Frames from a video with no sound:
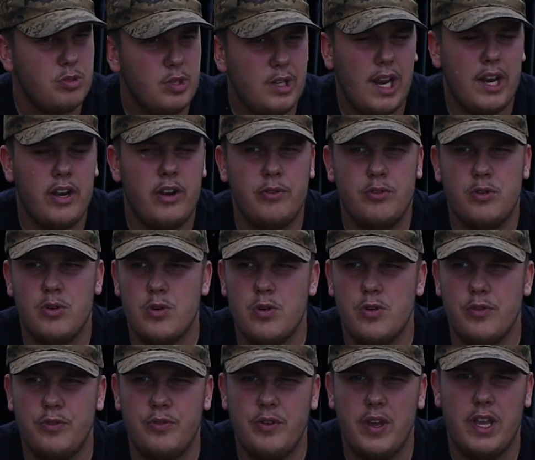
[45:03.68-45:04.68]
Just glad I've
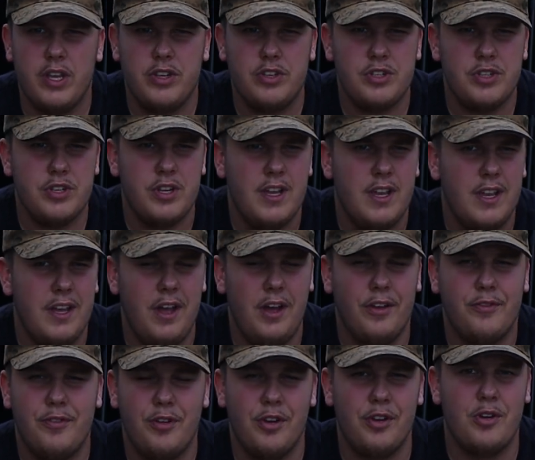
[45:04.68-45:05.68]
caught a fish.
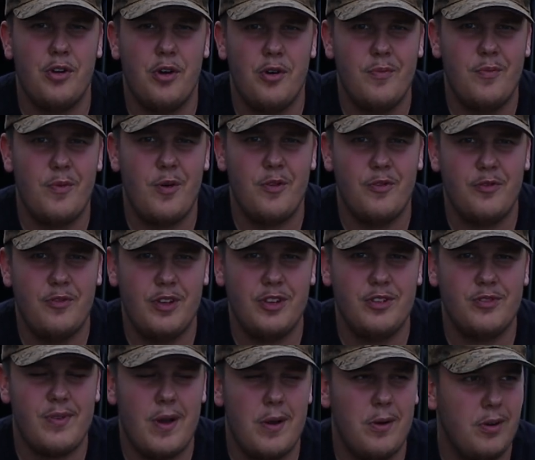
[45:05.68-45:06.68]
I'd forgotten what a
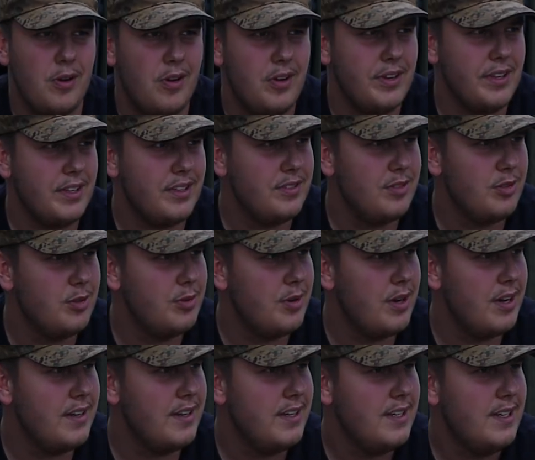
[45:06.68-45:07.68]
fish felt like
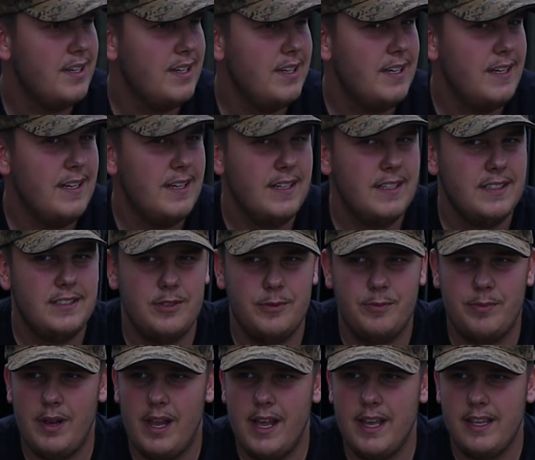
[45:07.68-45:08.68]
to
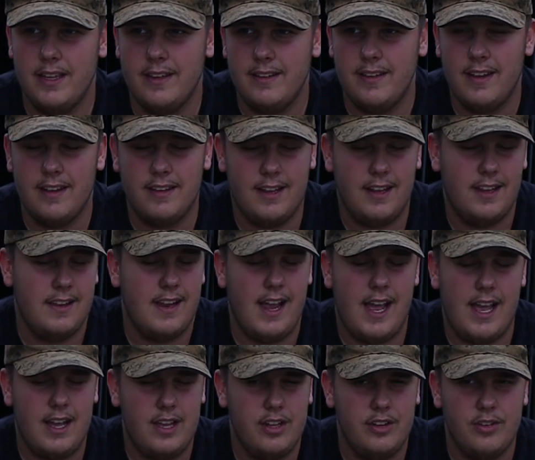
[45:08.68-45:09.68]
play
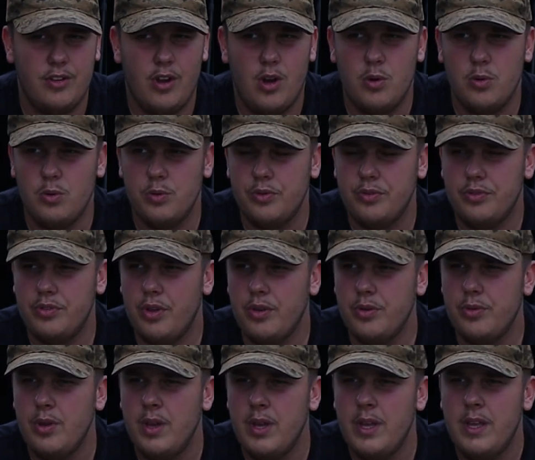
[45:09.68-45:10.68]
and hold.
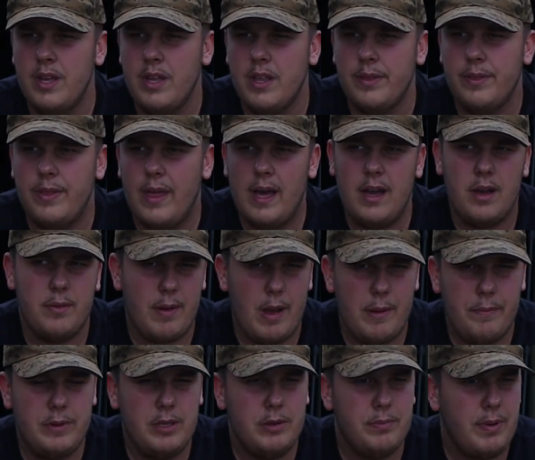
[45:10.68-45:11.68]
So that I'm
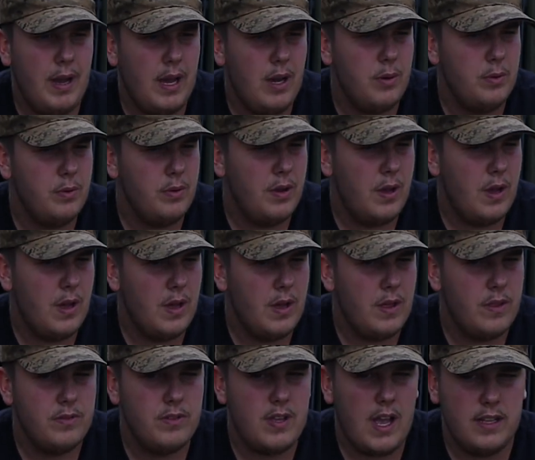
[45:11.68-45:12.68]
happy about.
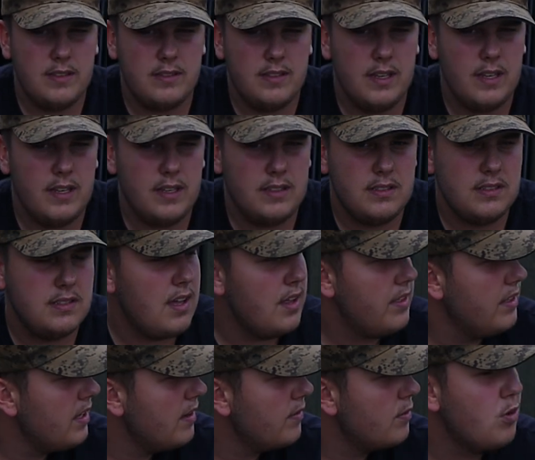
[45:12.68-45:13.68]
Tactics,
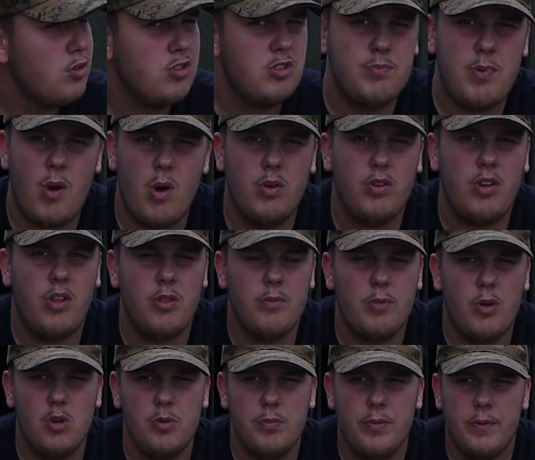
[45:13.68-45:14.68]
I think I've got a spot on at
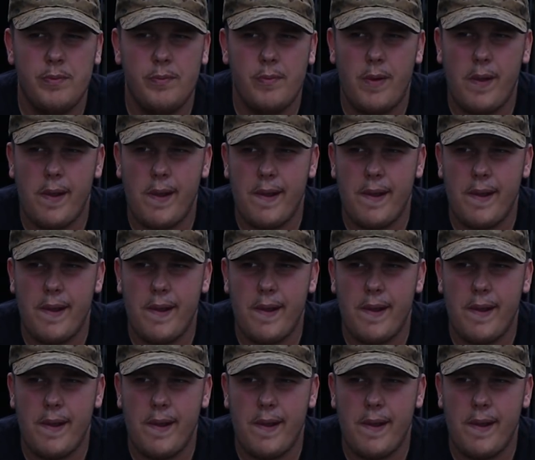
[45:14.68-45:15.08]
the moment.